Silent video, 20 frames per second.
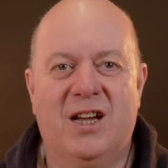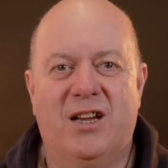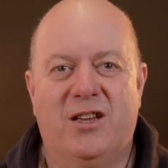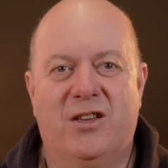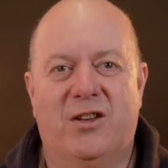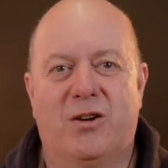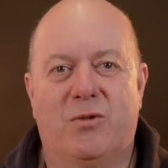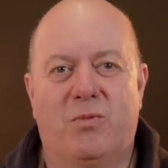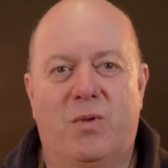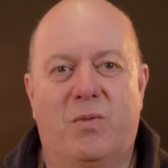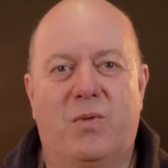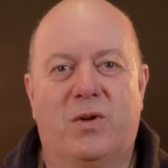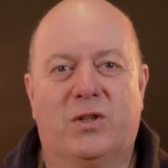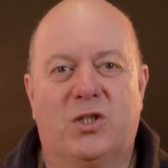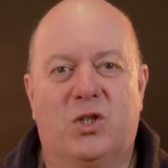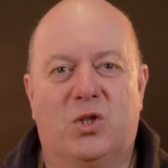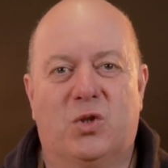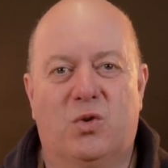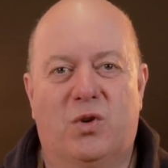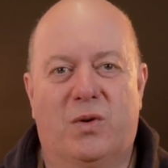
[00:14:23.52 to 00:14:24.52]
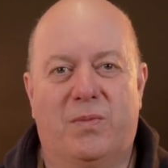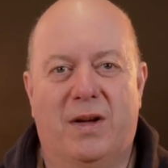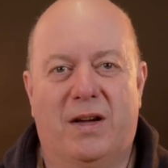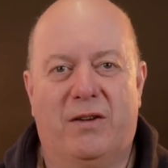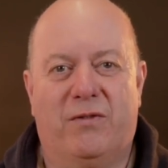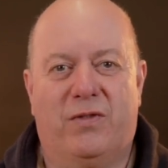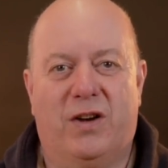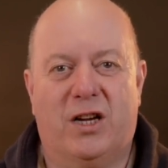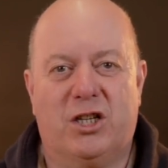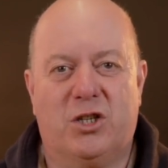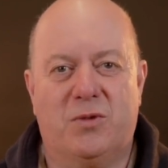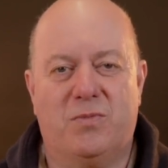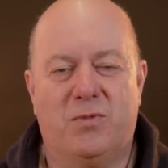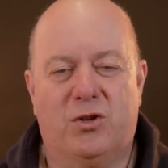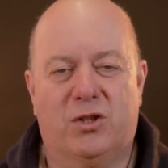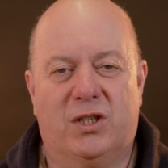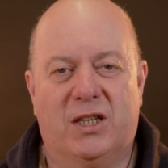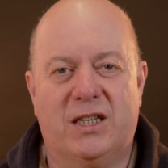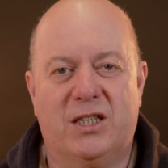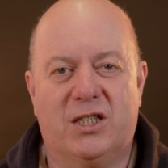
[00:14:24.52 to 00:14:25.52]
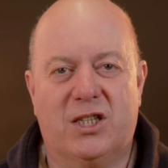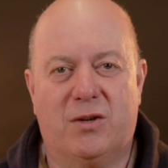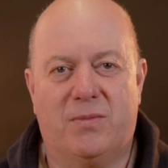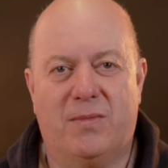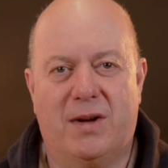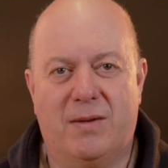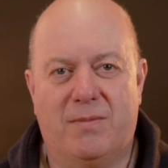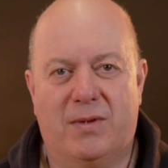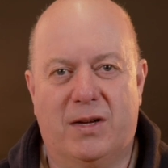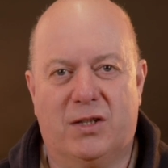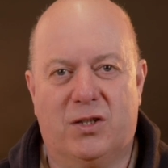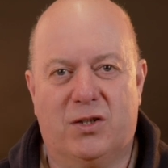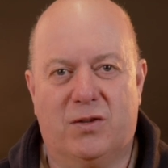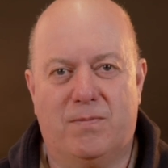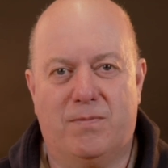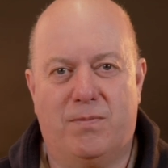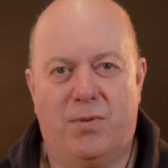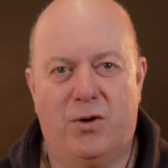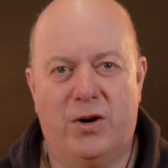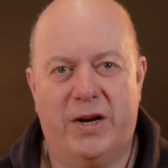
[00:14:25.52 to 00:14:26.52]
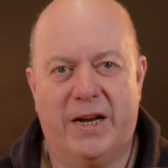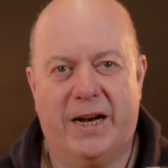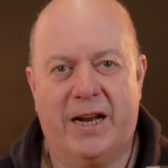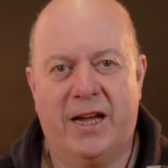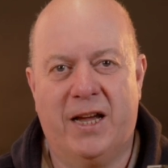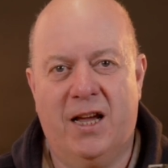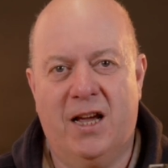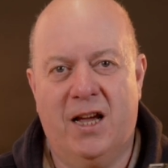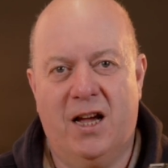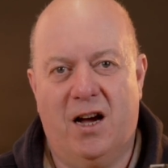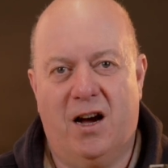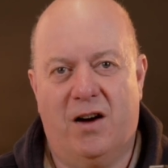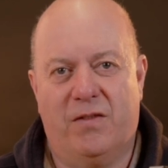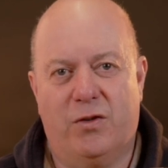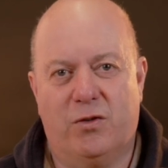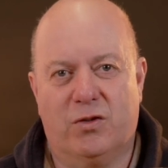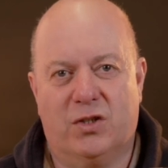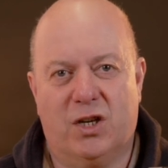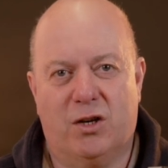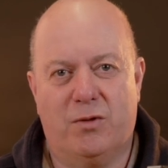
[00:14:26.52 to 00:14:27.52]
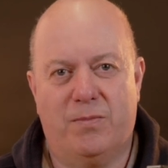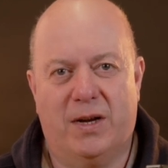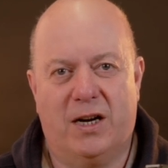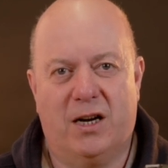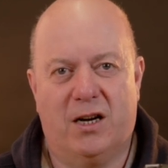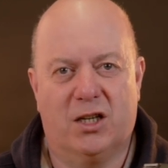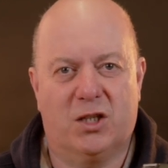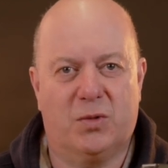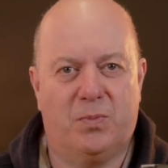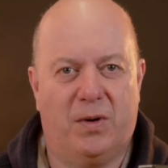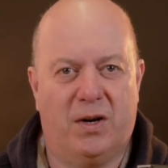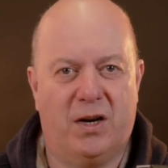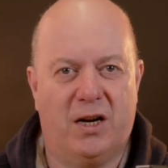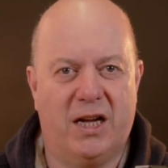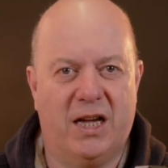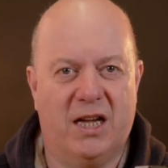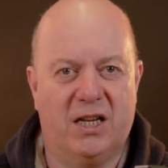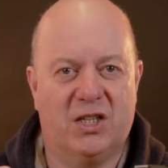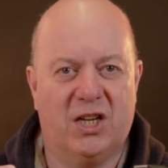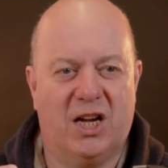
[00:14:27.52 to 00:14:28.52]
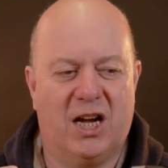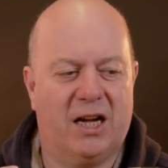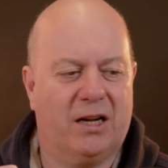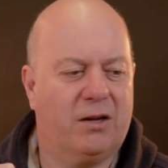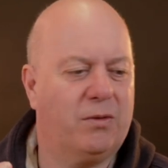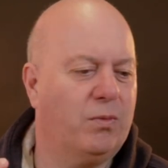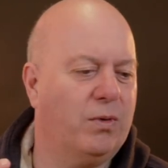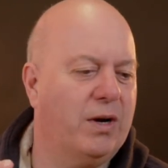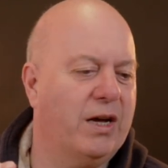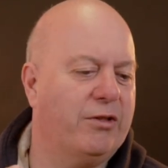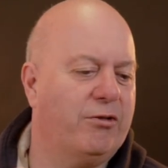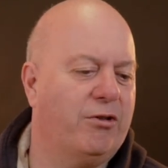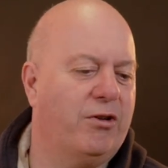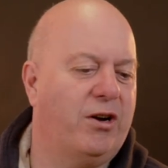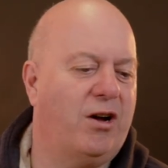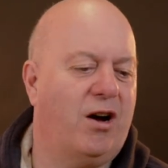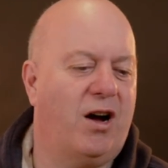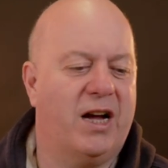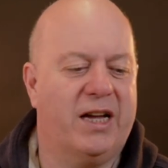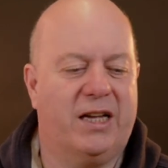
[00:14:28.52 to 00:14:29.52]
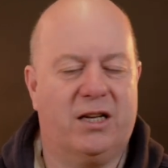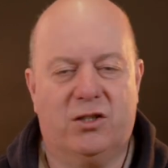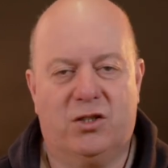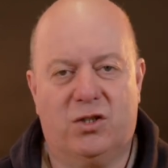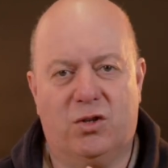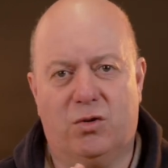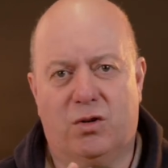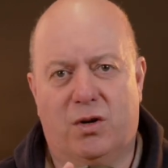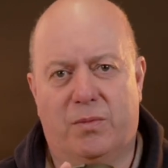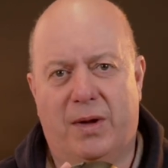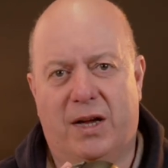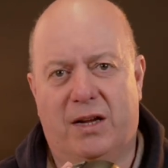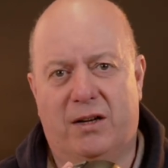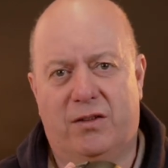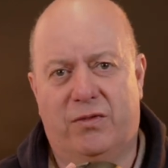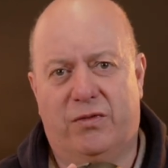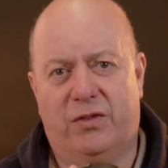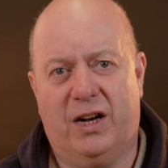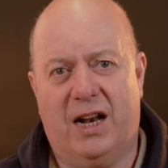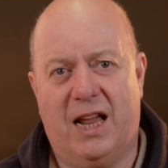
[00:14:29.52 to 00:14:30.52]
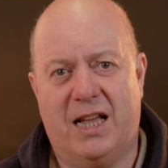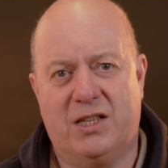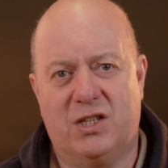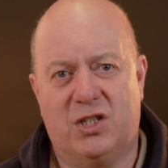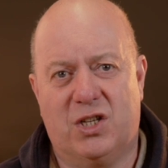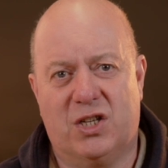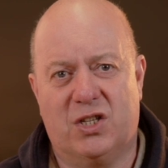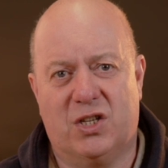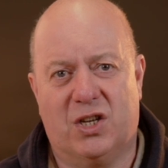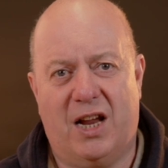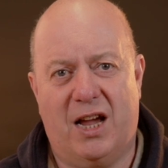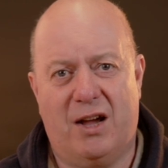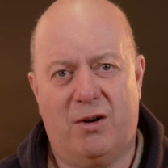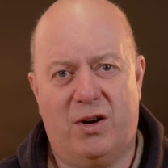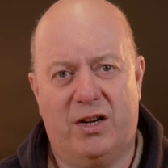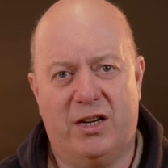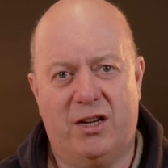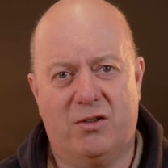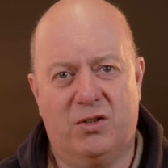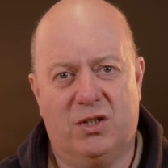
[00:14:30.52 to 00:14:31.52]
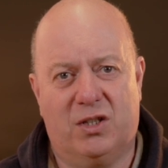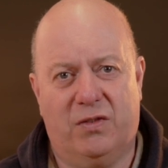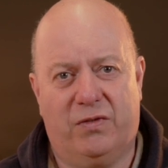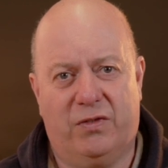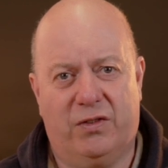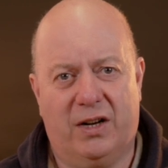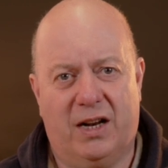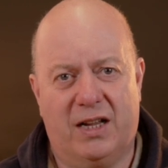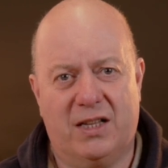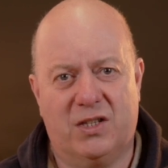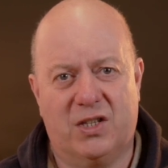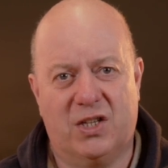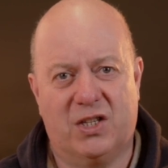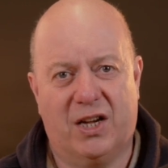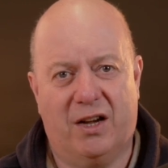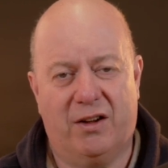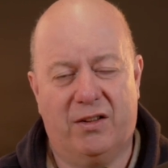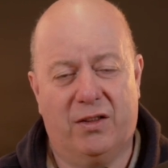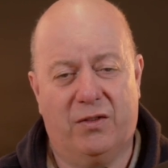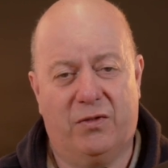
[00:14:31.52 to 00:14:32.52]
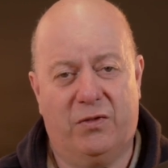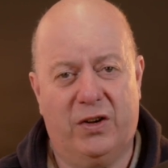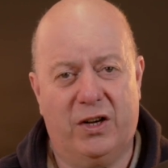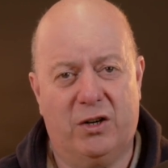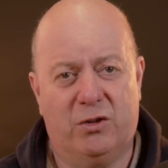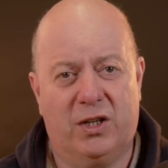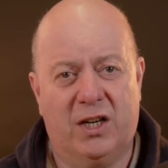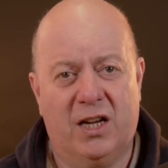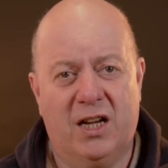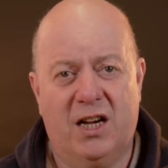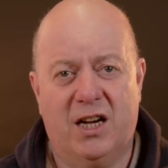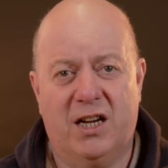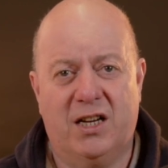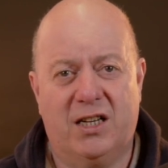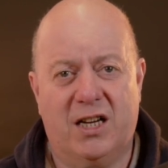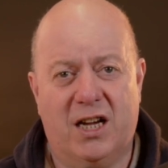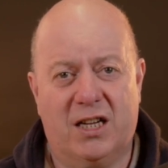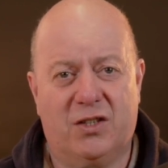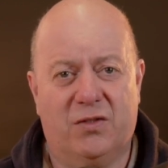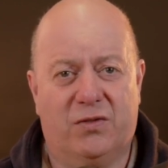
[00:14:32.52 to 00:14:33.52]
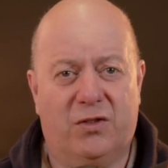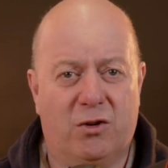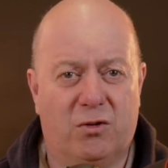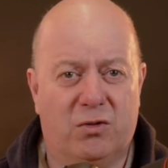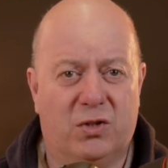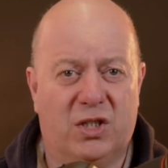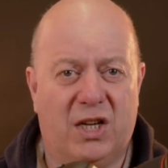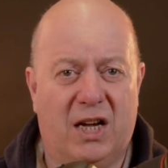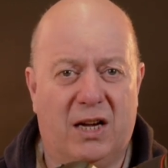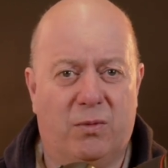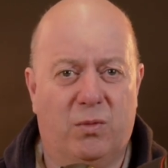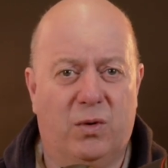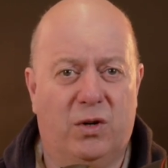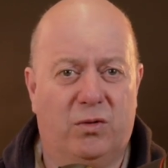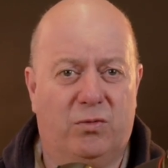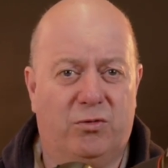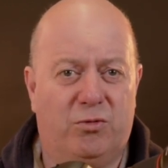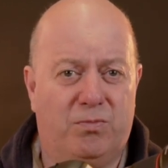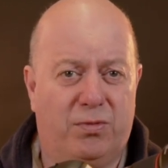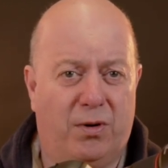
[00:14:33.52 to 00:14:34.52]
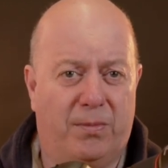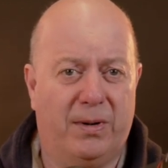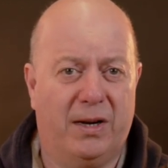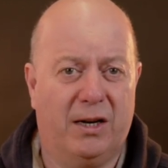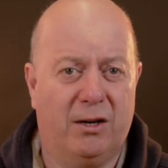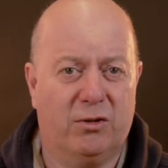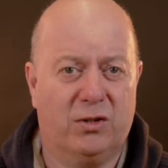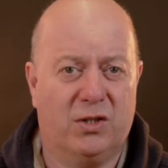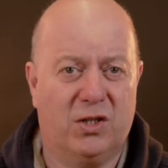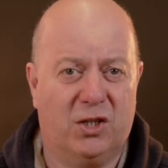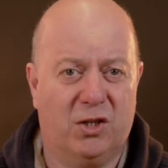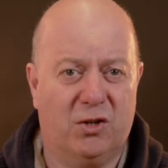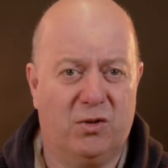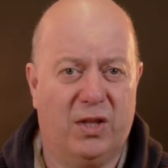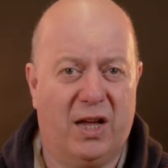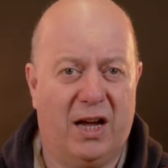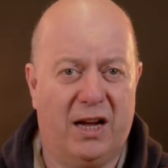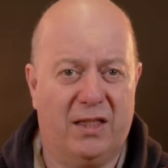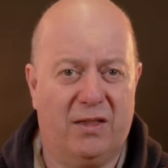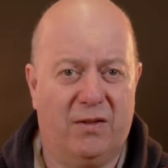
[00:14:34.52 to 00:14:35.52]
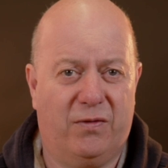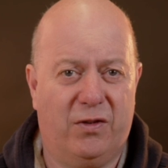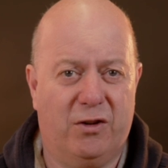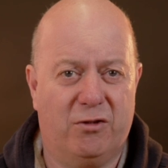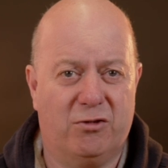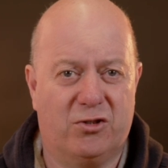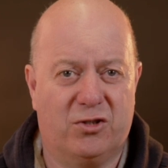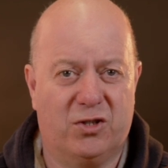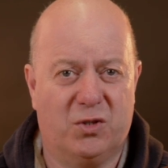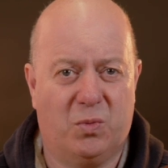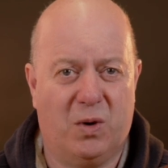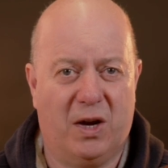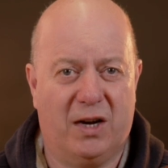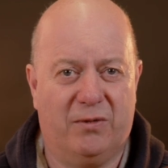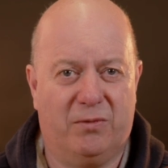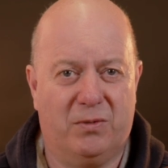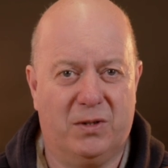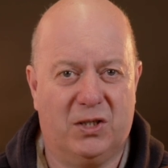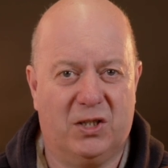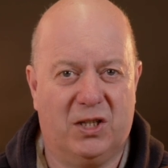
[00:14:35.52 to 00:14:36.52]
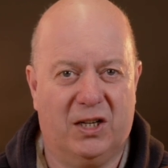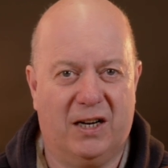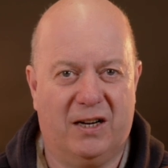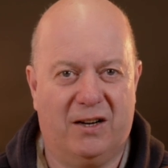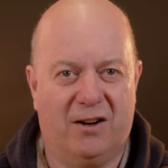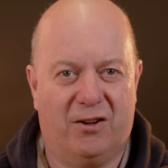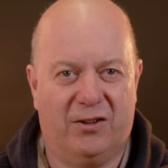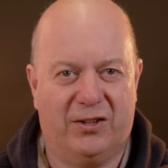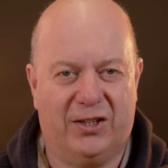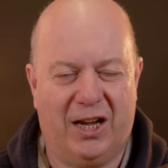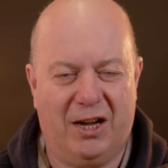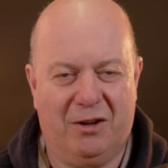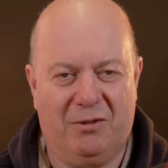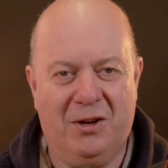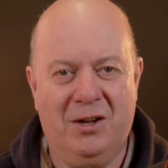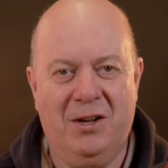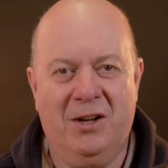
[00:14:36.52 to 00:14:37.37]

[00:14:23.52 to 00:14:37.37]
you know, we want to talk about Flash in more detail maybe at some point. I've also been asked by Zach whether or not I could talk about different lenses and how I use different lenses out in the field. And yes, of course, Zach will probably look to do that in the future as well if we're still in lockdown.